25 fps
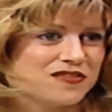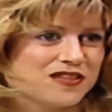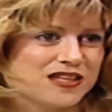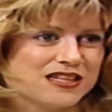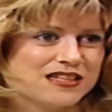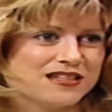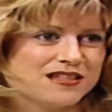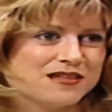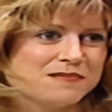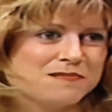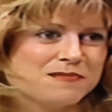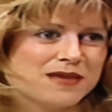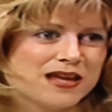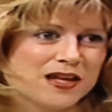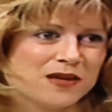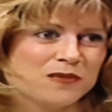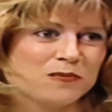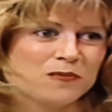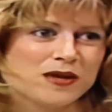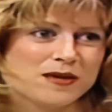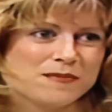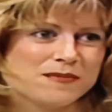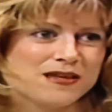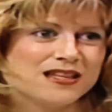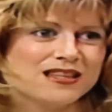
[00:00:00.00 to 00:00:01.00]
fit men and
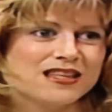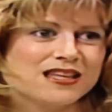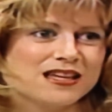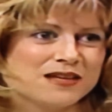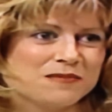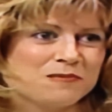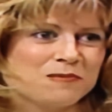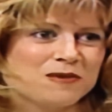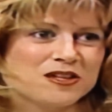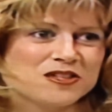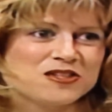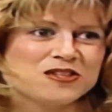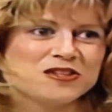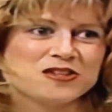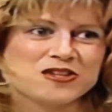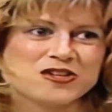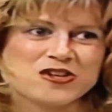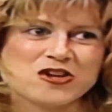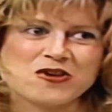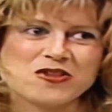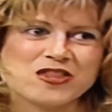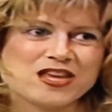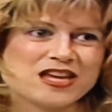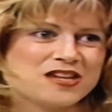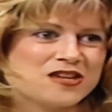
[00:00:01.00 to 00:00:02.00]
women that want you to
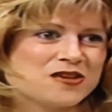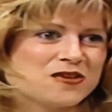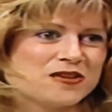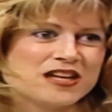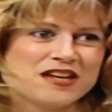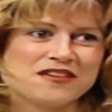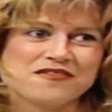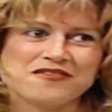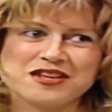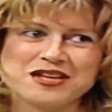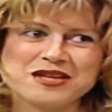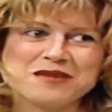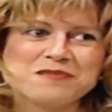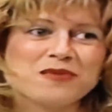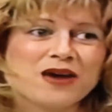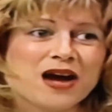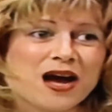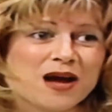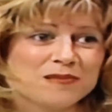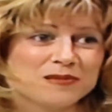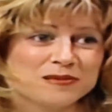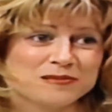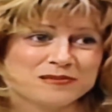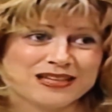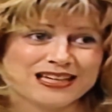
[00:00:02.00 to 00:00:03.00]
know they don't have any
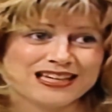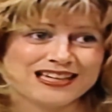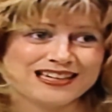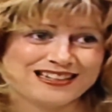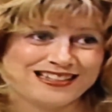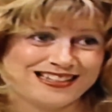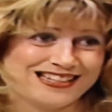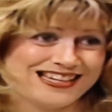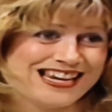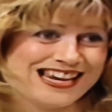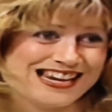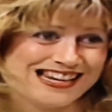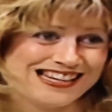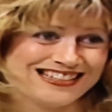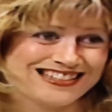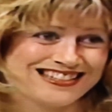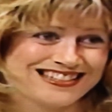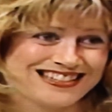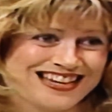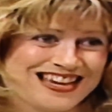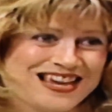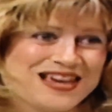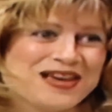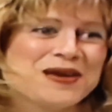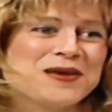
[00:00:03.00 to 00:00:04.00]
problem getting
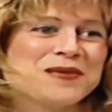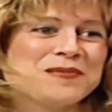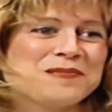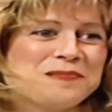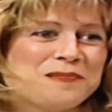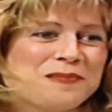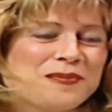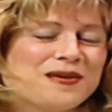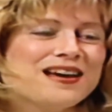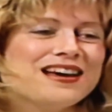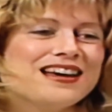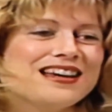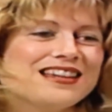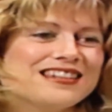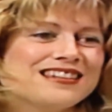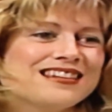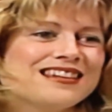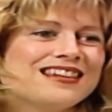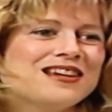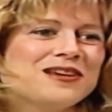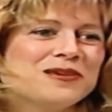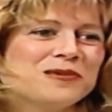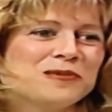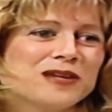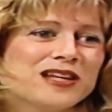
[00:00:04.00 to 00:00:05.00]
dates. But
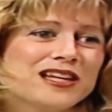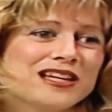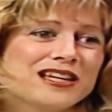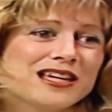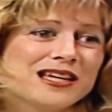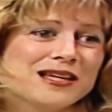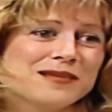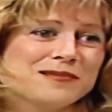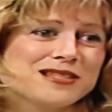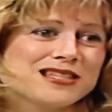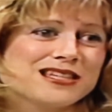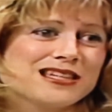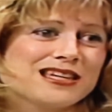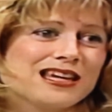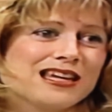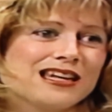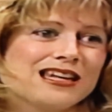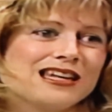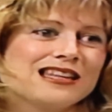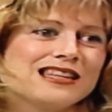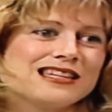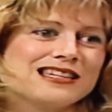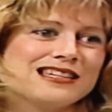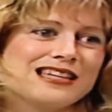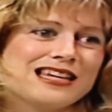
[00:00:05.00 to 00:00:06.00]
when it comes to
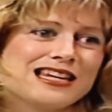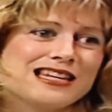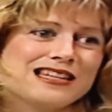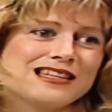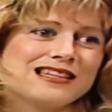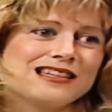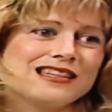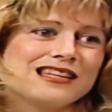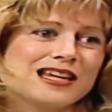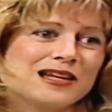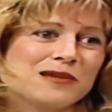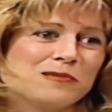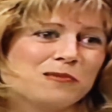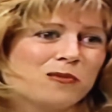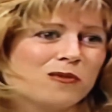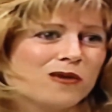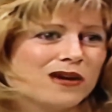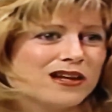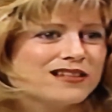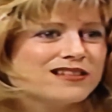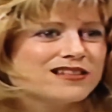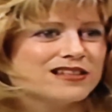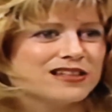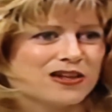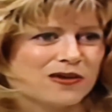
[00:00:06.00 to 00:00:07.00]
getting the date that they
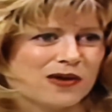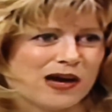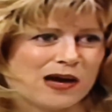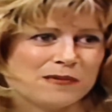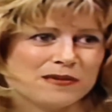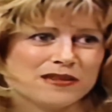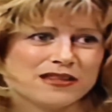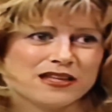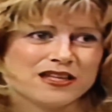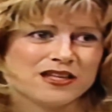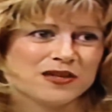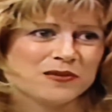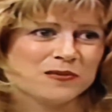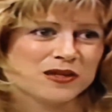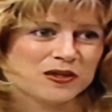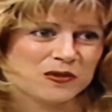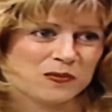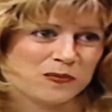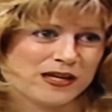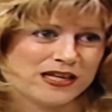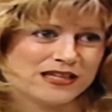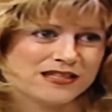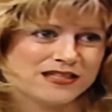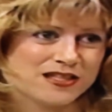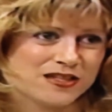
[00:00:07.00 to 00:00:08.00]
want to go out with, they don't want to
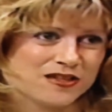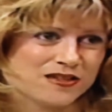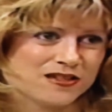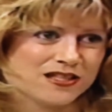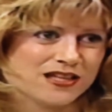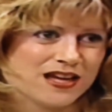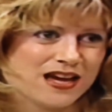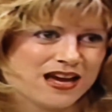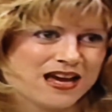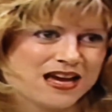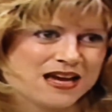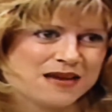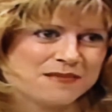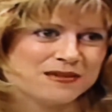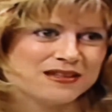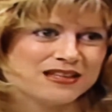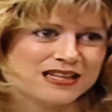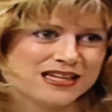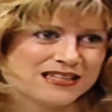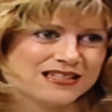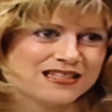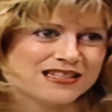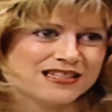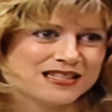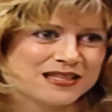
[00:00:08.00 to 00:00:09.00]
waste their time
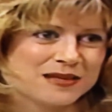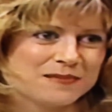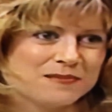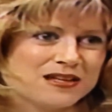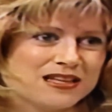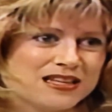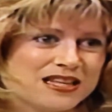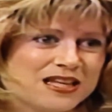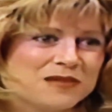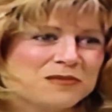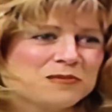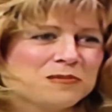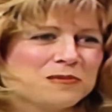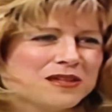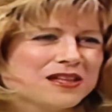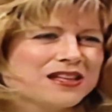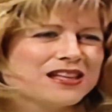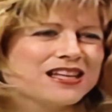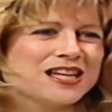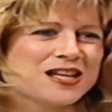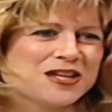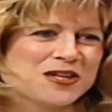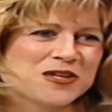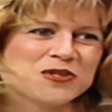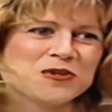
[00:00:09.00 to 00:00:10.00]
unless it's somebody they'd
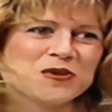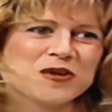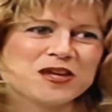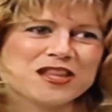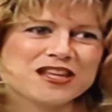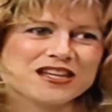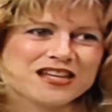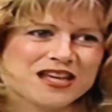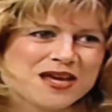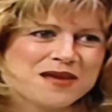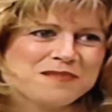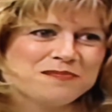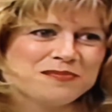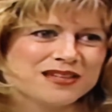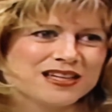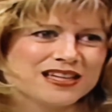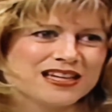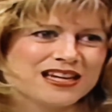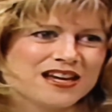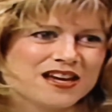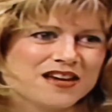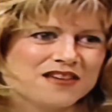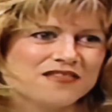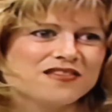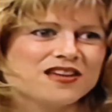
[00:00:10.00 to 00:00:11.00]
really enjoy the
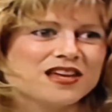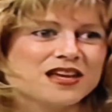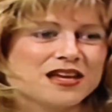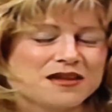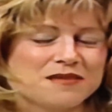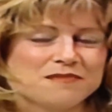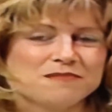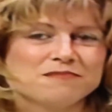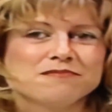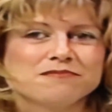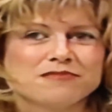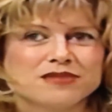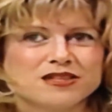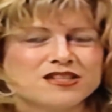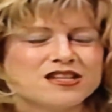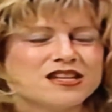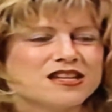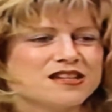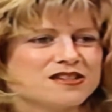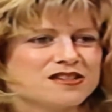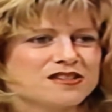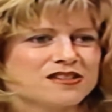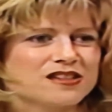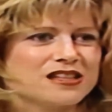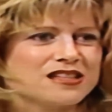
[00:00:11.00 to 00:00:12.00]
company of and
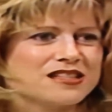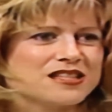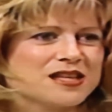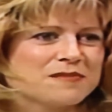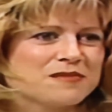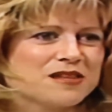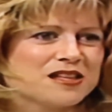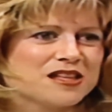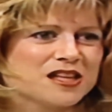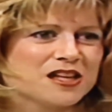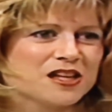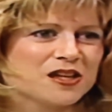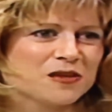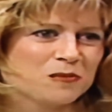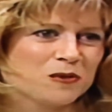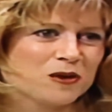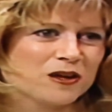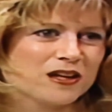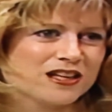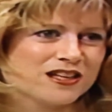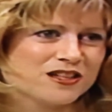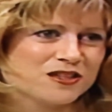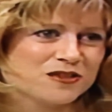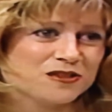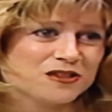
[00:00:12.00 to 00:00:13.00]
potentially something that could
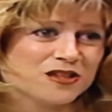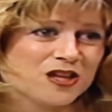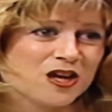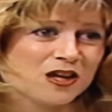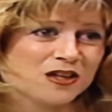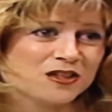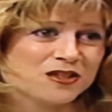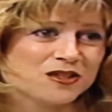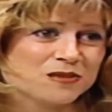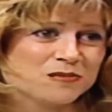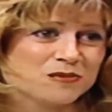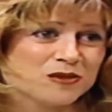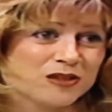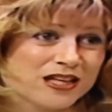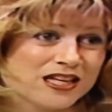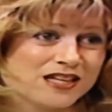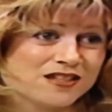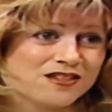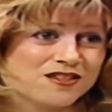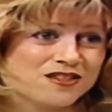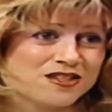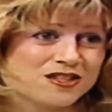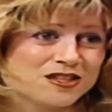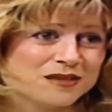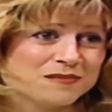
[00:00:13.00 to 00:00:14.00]
work into a long-term
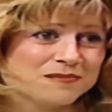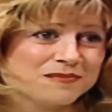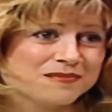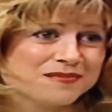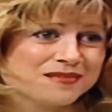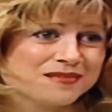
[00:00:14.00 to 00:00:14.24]
relationship.